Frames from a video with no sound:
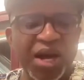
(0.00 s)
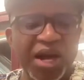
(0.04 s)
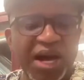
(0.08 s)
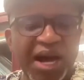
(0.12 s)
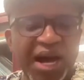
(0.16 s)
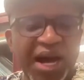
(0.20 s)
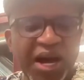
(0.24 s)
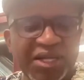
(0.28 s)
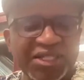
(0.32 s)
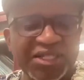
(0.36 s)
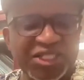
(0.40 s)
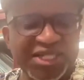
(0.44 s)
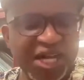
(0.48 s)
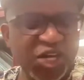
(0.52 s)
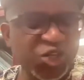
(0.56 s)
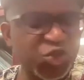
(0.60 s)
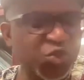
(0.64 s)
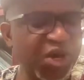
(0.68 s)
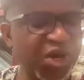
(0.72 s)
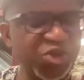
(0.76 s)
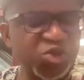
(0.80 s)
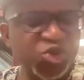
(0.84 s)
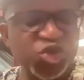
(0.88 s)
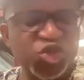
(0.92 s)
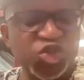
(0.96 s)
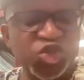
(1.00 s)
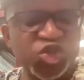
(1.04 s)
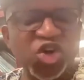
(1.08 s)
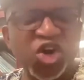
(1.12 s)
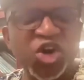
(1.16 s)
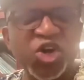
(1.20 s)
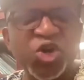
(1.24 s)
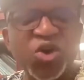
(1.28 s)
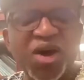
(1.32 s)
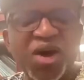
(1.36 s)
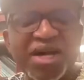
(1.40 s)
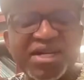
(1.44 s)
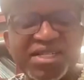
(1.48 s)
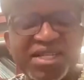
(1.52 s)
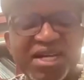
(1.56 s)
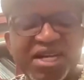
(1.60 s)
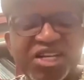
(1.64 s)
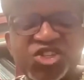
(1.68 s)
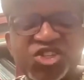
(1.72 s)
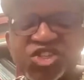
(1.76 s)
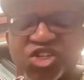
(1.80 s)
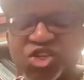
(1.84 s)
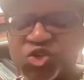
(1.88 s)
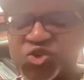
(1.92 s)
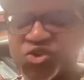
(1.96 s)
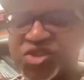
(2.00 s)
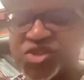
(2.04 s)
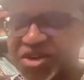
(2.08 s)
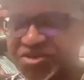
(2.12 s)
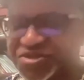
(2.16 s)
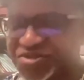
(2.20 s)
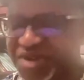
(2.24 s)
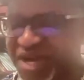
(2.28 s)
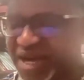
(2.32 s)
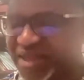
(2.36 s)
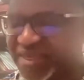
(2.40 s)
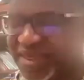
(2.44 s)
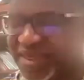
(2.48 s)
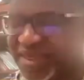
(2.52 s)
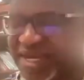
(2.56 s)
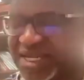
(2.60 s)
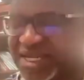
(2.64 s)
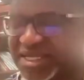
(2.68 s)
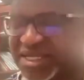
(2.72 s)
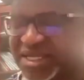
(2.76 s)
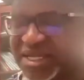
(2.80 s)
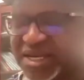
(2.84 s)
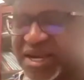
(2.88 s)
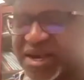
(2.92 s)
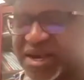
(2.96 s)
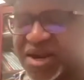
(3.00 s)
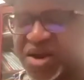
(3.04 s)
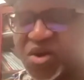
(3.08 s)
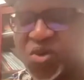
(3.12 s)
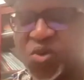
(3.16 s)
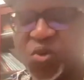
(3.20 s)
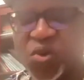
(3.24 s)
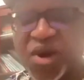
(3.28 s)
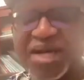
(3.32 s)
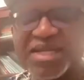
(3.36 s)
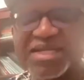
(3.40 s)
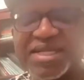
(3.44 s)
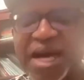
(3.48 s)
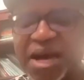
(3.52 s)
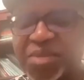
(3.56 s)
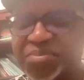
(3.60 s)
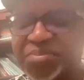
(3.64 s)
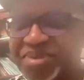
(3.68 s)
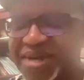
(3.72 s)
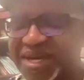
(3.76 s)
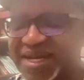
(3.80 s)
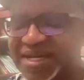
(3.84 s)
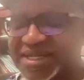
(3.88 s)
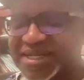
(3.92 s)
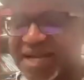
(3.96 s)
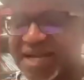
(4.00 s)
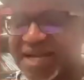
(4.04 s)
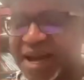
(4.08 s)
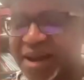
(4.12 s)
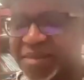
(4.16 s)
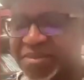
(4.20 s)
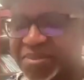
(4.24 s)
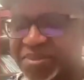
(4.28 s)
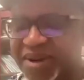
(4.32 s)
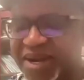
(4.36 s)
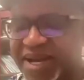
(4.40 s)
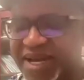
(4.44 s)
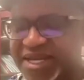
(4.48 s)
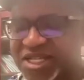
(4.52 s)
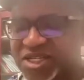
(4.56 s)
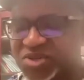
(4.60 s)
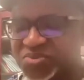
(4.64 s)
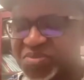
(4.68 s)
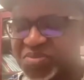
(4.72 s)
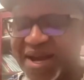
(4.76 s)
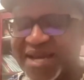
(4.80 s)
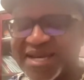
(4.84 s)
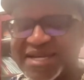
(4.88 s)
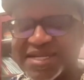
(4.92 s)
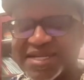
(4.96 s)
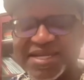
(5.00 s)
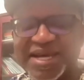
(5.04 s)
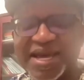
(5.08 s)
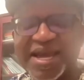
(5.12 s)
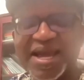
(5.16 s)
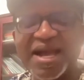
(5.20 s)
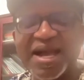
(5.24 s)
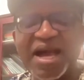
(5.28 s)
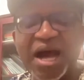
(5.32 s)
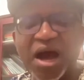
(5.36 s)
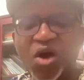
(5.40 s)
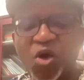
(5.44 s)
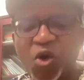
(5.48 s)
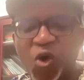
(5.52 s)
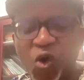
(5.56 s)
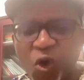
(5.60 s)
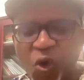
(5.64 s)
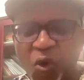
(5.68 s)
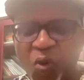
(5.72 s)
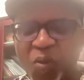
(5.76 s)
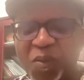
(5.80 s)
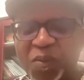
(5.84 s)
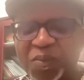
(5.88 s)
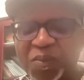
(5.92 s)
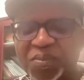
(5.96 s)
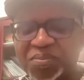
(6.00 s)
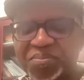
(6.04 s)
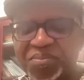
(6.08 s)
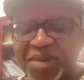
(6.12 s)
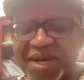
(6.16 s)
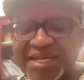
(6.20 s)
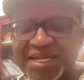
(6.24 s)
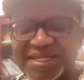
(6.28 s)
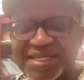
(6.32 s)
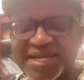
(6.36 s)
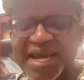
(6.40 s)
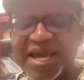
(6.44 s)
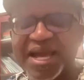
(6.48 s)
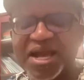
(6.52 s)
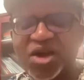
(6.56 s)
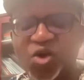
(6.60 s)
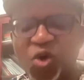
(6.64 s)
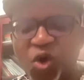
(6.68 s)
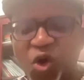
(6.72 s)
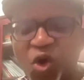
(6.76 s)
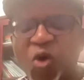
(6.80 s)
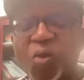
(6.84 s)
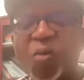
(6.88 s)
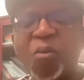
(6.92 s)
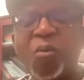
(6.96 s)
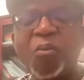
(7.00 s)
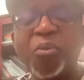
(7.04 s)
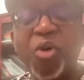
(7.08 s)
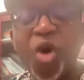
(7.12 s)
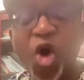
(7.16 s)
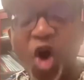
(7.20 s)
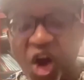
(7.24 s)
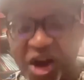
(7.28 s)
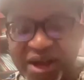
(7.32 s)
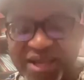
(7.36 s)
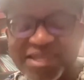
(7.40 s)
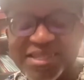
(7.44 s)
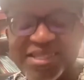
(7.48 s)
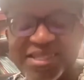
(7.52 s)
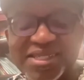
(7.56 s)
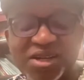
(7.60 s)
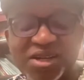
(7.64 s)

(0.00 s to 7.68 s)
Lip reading: I just want to draw your attention to the fact that what I picked up as my take-home points